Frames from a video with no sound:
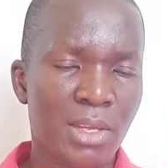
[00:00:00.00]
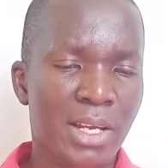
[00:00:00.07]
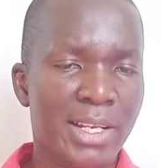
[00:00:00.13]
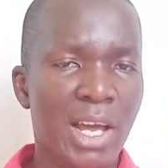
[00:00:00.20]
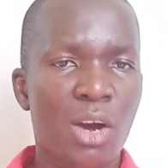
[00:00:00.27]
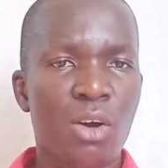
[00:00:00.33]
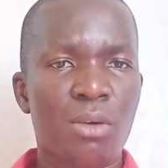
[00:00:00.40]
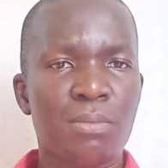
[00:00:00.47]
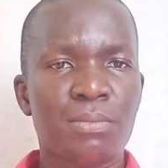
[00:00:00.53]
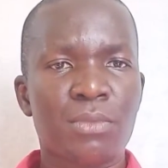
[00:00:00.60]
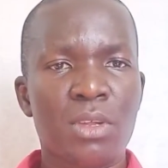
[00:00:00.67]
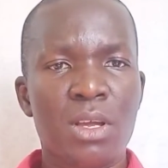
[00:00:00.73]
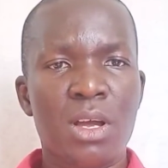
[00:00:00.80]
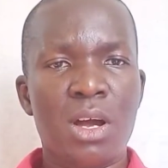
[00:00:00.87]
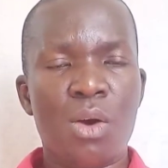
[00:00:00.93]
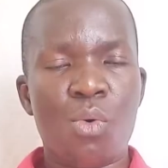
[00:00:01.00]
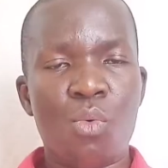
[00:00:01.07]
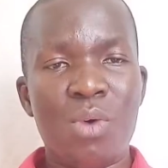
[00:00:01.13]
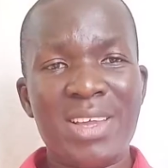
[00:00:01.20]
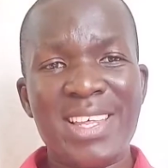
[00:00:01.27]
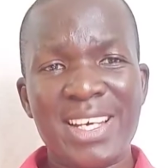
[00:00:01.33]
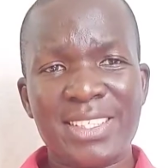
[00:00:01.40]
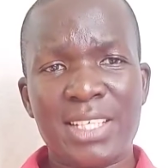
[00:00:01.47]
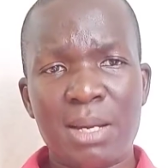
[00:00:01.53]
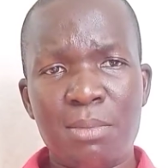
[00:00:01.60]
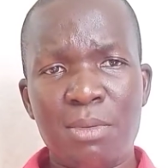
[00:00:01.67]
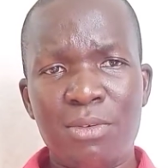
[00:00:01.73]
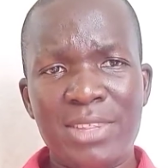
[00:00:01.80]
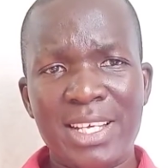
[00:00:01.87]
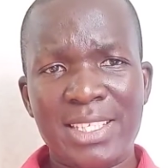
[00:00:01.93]
Now, what are
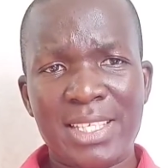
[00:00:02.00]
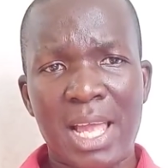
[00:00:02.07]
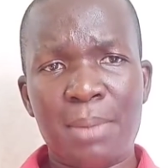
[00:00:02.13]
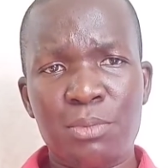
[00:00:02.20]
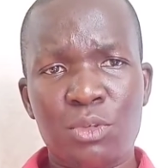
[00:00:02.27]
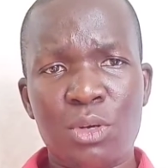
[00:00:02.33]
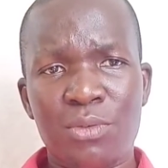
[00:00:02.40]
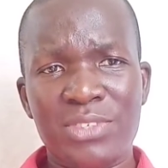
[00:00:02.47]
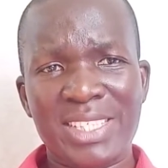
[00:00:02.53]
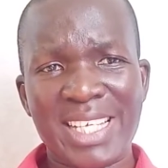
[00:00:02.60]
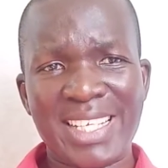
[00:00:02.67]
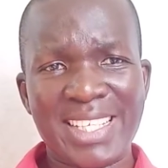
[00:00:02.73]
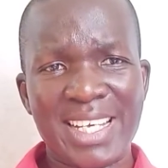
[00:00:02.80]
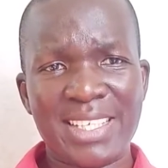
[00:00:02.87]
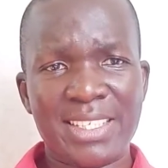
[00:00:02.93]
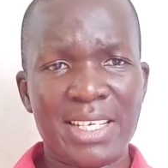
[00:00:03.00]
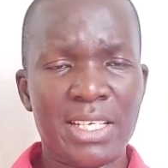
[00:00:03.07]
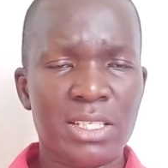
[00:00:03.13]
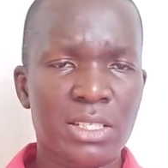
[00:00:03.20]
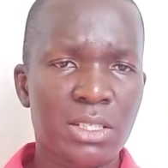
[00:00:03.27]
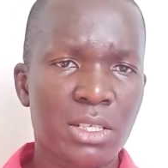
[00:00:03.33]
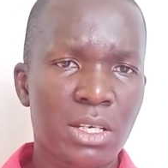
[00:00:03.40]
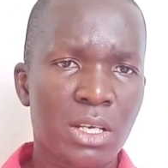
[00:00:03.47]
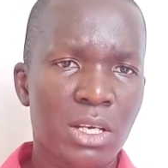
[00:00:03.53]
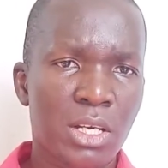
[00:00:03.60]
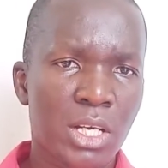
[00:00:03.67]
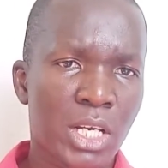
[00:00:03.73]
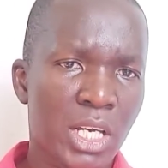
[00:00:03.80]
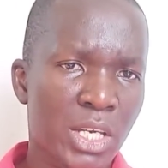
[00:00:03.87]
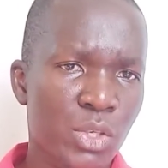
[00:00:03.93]
some of the types of sentences
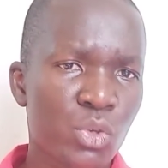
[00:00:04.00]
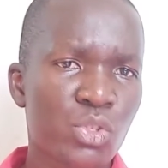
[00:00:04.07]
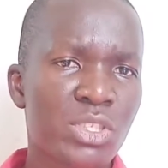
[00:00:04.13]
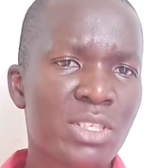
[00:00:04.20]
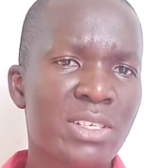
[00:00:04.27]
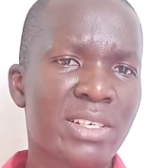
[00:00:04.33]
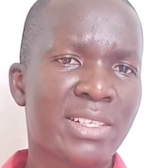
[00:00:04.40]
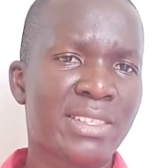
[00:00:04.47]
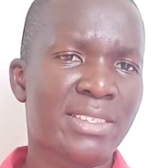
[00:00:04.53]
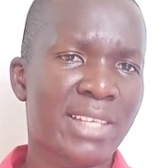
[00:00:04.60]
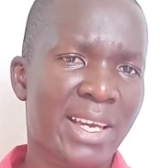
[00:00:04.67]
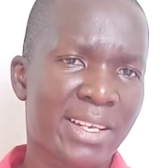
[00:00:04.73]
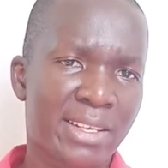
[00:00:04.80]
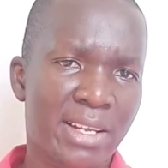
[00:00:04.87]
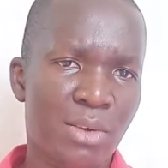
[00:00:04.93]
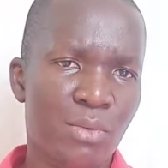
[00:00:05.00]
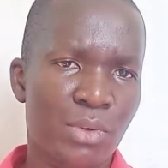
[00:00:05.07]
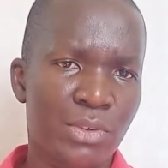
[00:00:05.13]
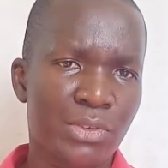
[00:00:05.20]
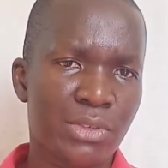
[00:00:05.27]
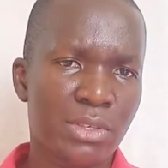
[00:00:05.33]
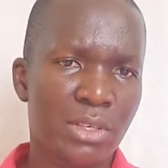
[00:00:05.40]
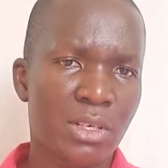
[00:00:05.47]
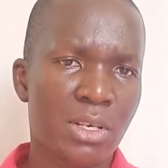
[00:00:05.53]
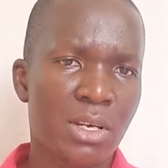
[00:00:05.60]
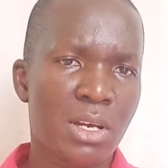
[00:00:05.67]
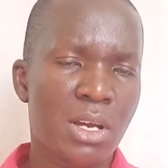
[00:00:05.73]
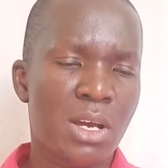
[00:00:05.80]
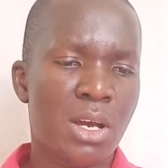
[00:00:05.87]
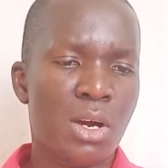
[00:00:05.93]
used in sign language?
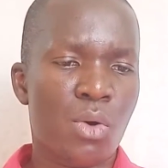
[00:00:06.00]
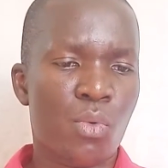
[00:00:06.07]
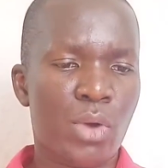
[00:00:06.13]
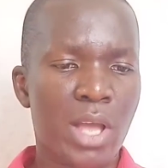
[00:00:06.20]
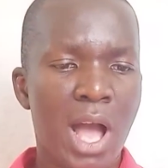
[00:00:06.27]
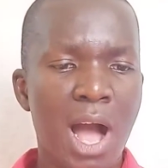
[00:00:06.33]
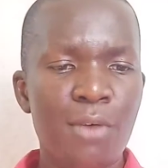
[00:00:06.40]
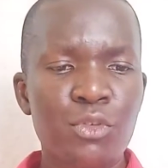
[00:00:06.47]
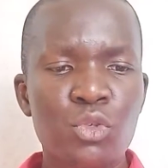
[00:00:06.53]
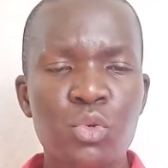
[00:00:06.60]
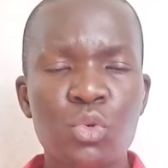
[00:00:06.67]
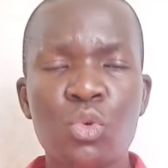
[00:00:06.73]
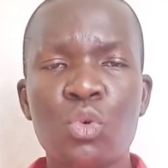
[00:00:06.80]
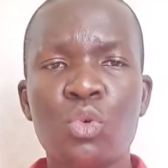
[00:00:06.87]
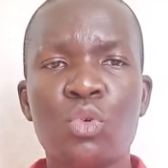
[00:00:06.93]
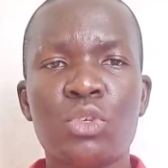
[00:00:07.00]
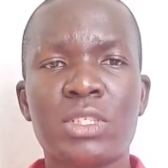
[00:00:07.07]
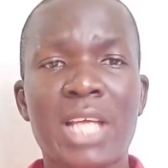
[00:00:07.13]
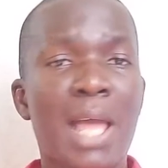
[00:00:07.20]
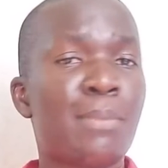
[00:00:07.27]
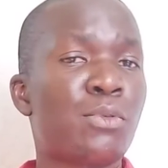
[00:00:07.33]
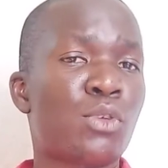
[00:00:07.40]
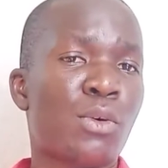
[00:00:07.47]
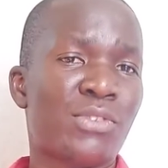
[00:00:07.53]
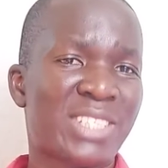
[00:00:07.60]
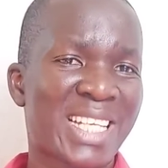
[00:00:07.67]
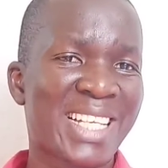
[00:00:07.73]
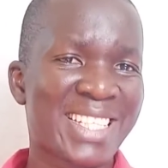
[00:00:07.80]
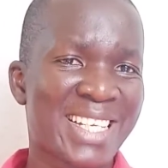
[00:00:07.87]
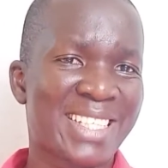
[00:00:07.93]
We have two types of
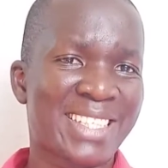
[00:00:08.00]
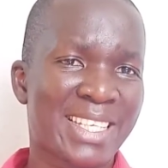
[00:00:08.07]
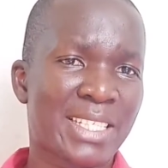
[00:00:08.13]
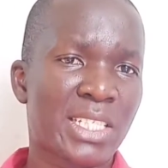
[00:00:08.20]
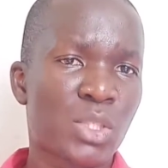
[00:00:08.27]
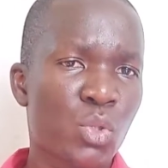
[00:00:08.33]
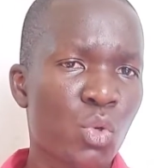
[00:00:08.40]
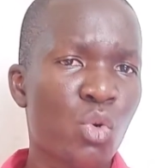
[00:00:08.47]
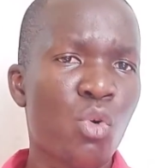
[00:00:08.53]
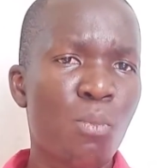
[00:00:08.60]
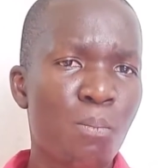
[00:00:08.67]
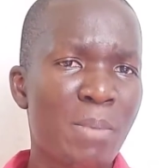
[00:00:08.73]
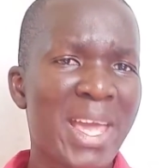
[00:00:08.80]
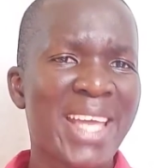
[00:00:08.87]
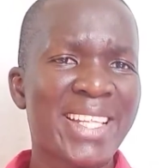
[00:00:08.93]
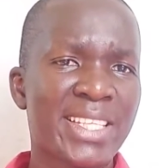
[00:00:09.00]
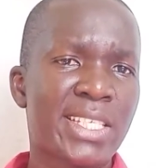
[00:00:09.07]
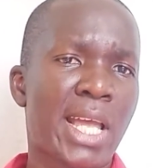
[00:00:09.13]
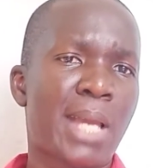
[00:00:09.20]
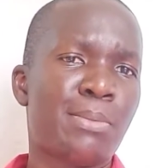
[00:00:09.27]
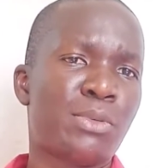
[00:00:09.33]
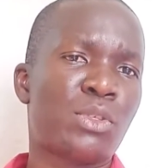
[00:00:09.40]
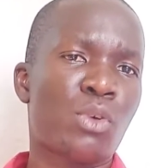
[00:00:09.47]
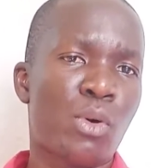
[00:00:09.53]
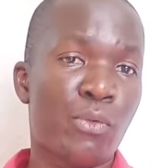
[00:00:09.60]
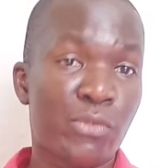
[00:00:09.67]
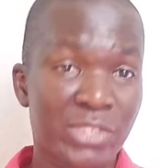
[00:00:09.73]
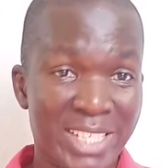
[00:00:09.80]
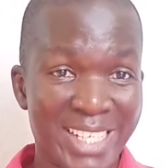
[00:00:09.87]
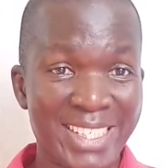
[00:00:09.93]
sentences, two main types
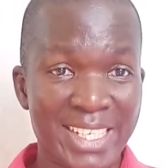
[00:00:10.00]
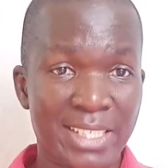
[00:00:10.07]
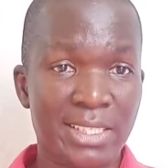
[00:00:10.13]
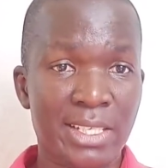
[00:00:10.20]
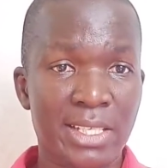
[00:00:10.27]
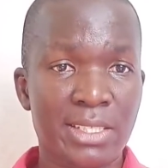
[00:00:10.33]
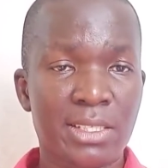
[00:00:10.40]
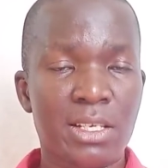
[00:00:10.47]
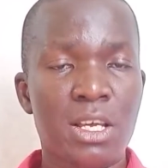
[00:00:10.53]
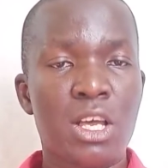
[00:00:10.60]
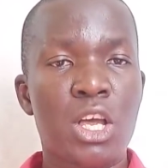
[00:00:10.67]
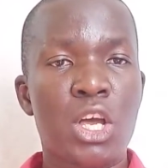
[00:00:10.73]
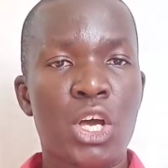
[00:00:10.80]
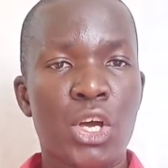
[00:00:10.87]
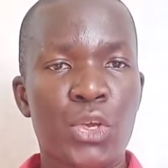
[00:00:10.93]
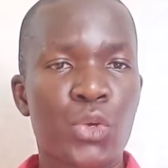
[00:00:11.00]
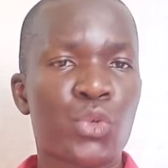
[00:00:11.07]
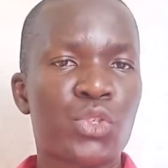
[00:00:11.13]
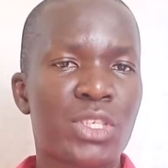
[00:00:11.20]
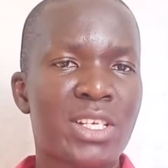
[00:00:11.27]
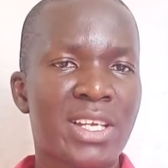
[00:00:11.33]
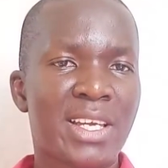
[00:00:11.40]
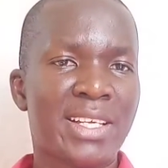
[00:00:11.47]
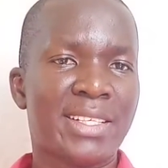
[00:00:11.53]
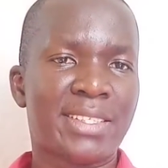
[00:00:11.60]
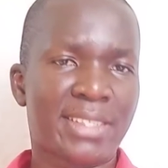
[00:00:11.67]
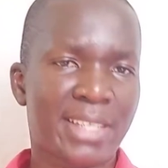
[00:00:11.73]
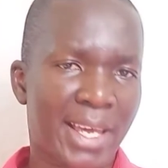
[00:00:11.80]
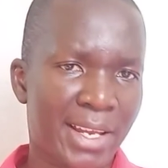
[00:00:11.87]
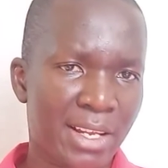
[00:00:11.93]
of sentences used in
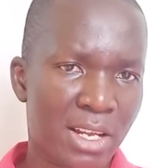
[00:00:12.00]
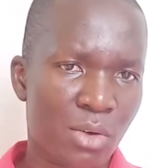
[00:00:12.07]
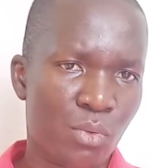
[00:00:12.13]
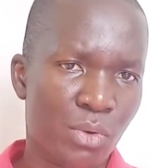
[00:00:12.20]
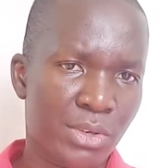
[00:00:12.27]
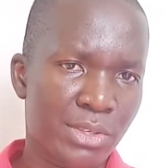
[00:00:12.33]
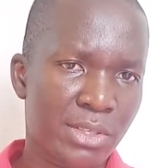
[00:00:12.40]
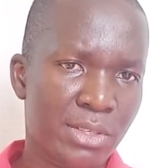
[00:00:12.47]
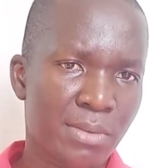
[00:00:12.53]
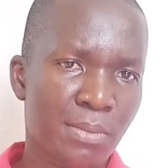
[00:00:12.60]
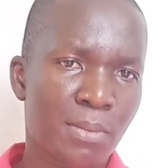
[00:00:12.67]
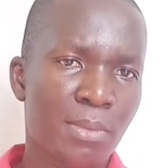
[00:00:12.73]
sign language.